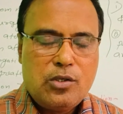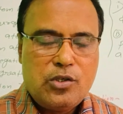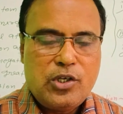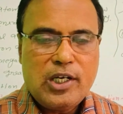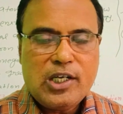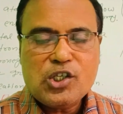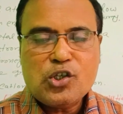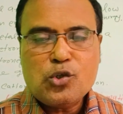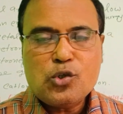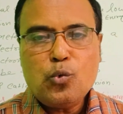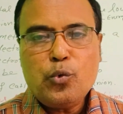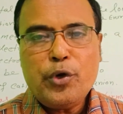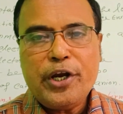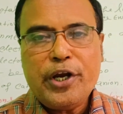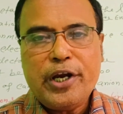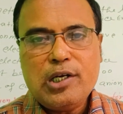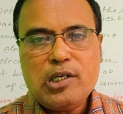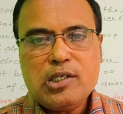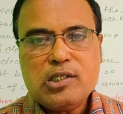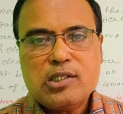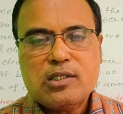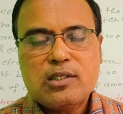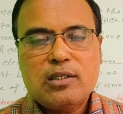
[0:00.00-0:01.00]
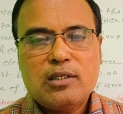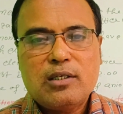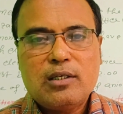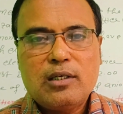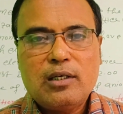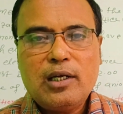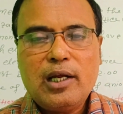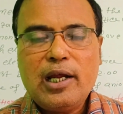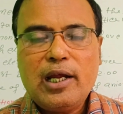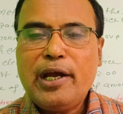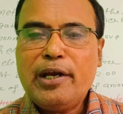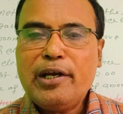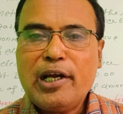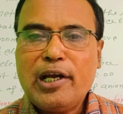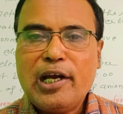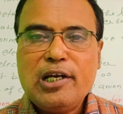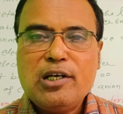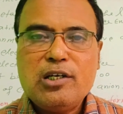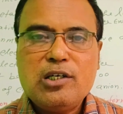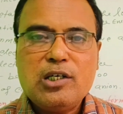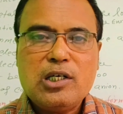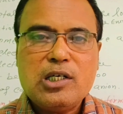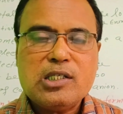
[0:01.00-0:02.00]
Dear students,
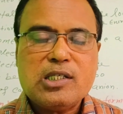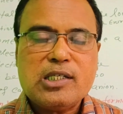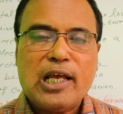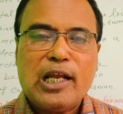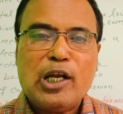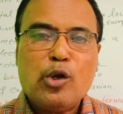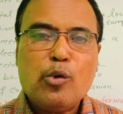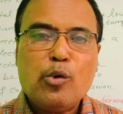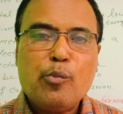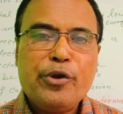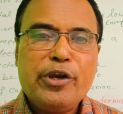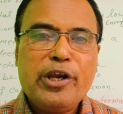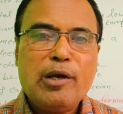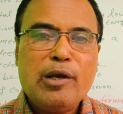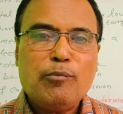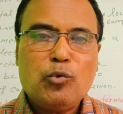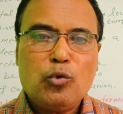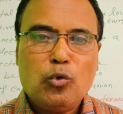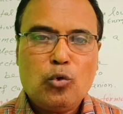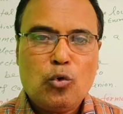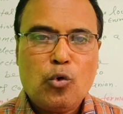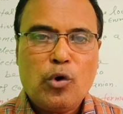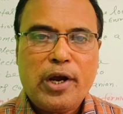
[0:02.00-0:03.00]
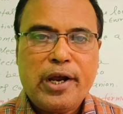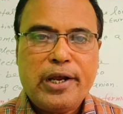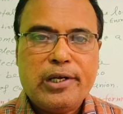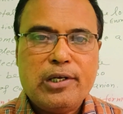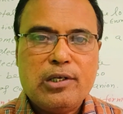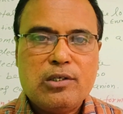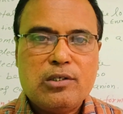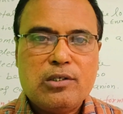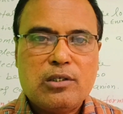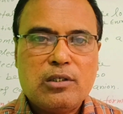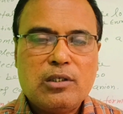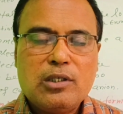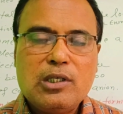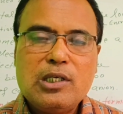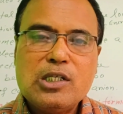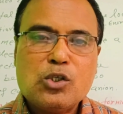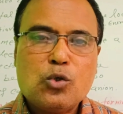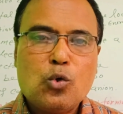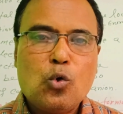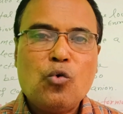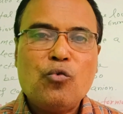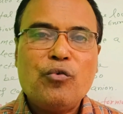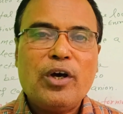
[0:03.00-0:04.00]
anhydrous aluminium chloride
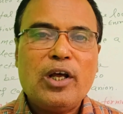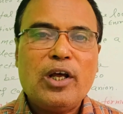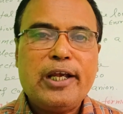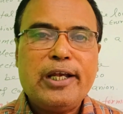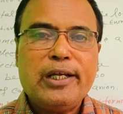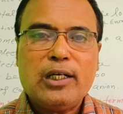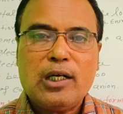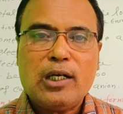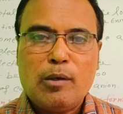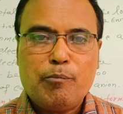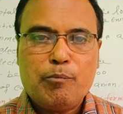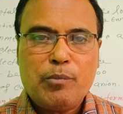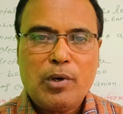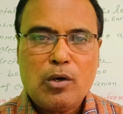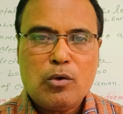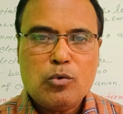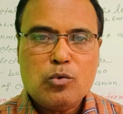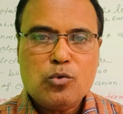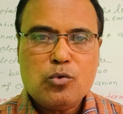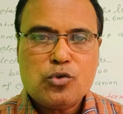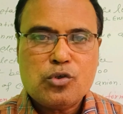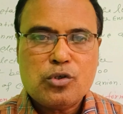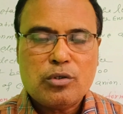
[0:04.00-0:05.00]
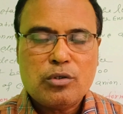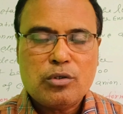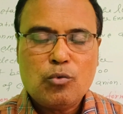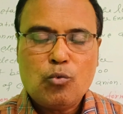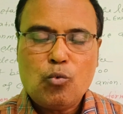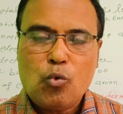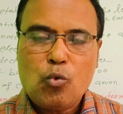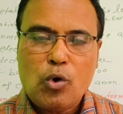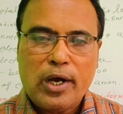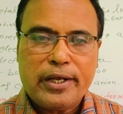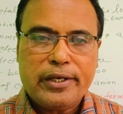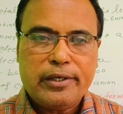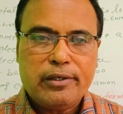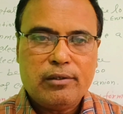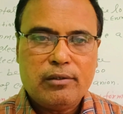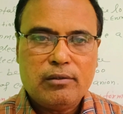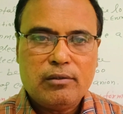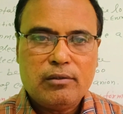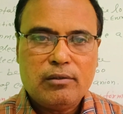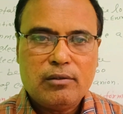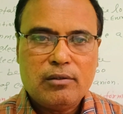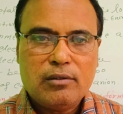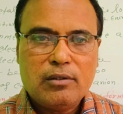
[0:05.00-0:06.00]
is covalent compound. Why?
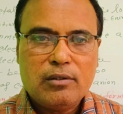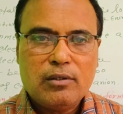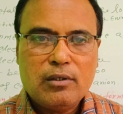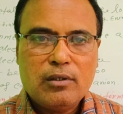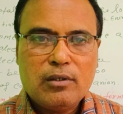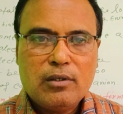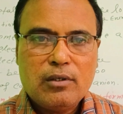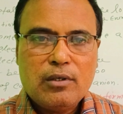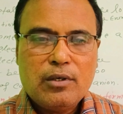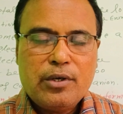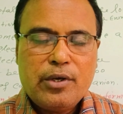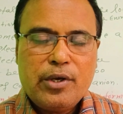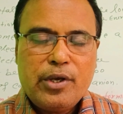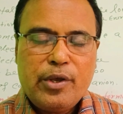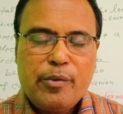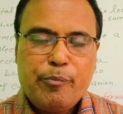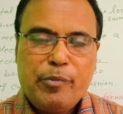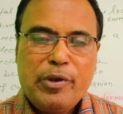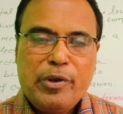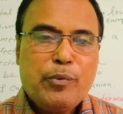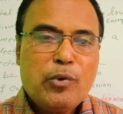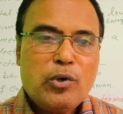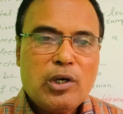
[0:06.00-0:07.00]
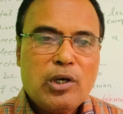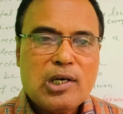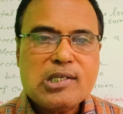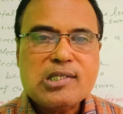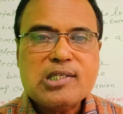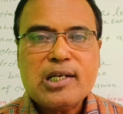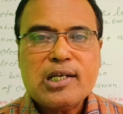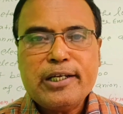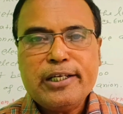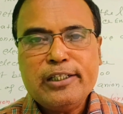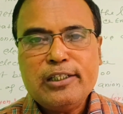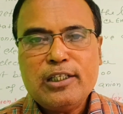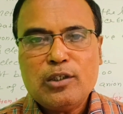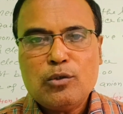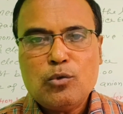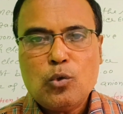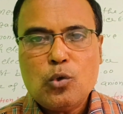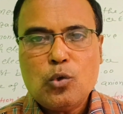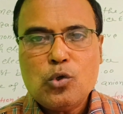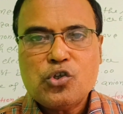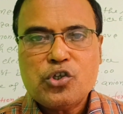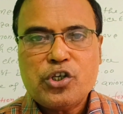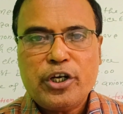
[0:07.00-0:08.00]
Before answering the
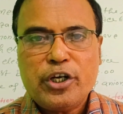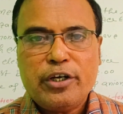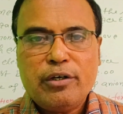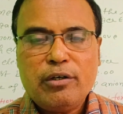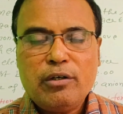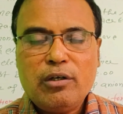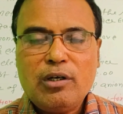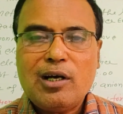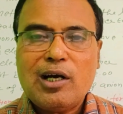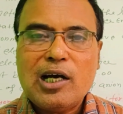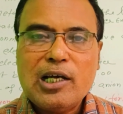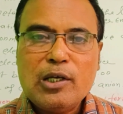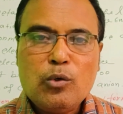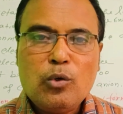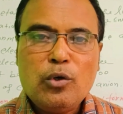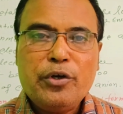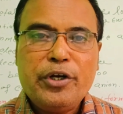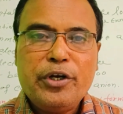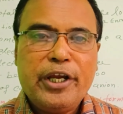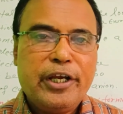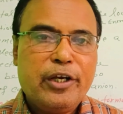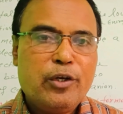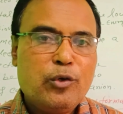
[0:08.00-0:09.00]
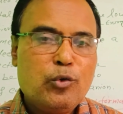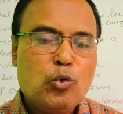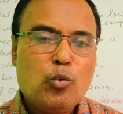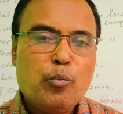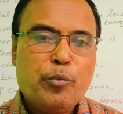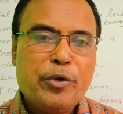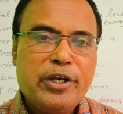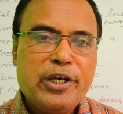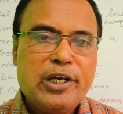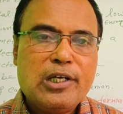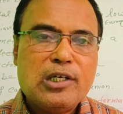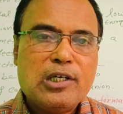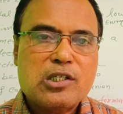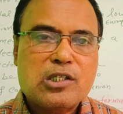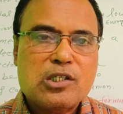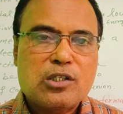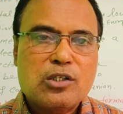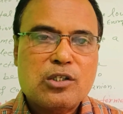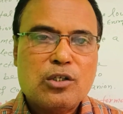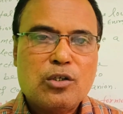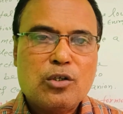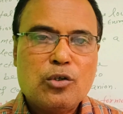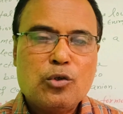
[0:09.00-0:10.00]
question, I will take 2
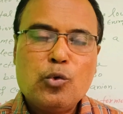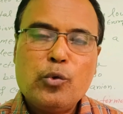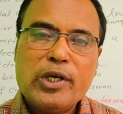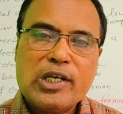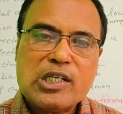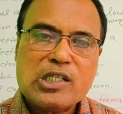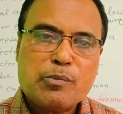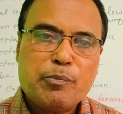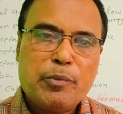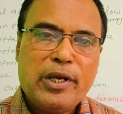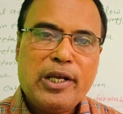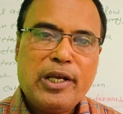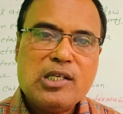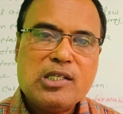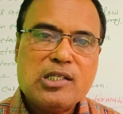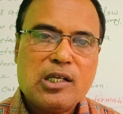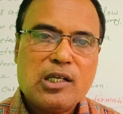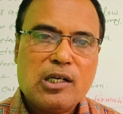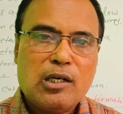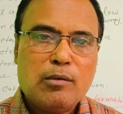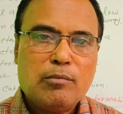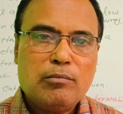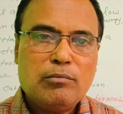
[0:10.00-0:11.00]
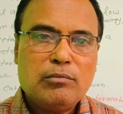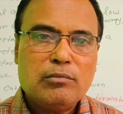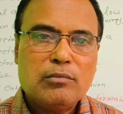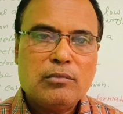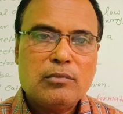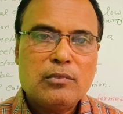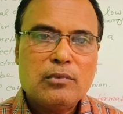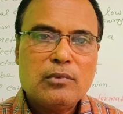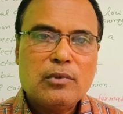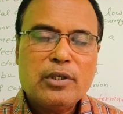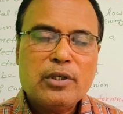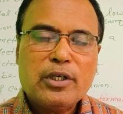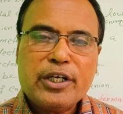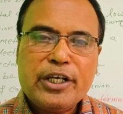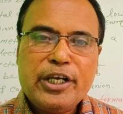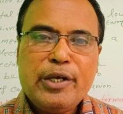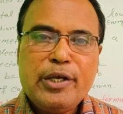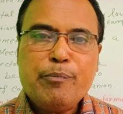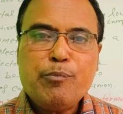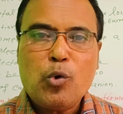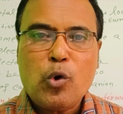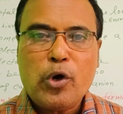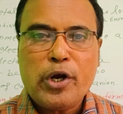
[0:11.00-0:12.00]
minutes to explain some
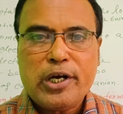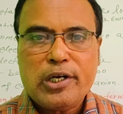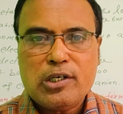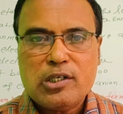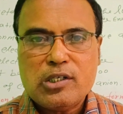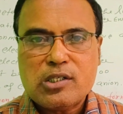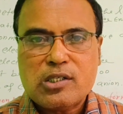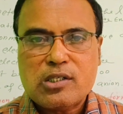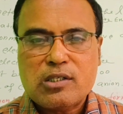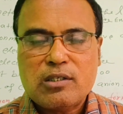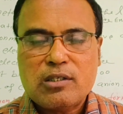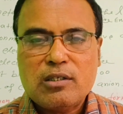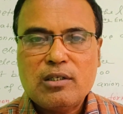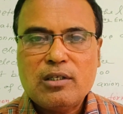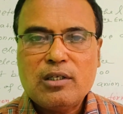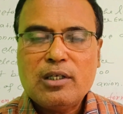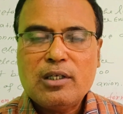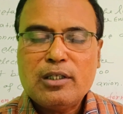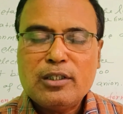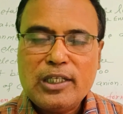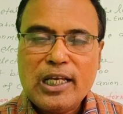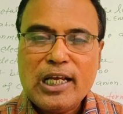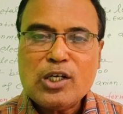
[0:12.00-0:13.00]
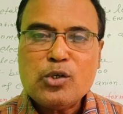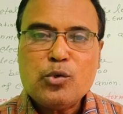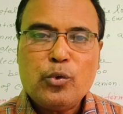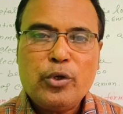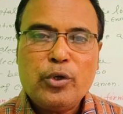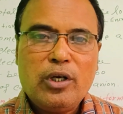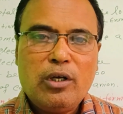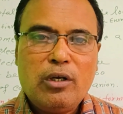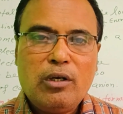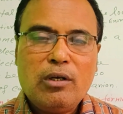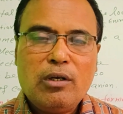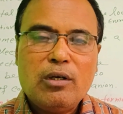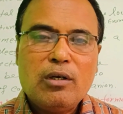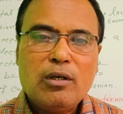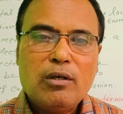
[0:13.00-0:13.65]
key points that will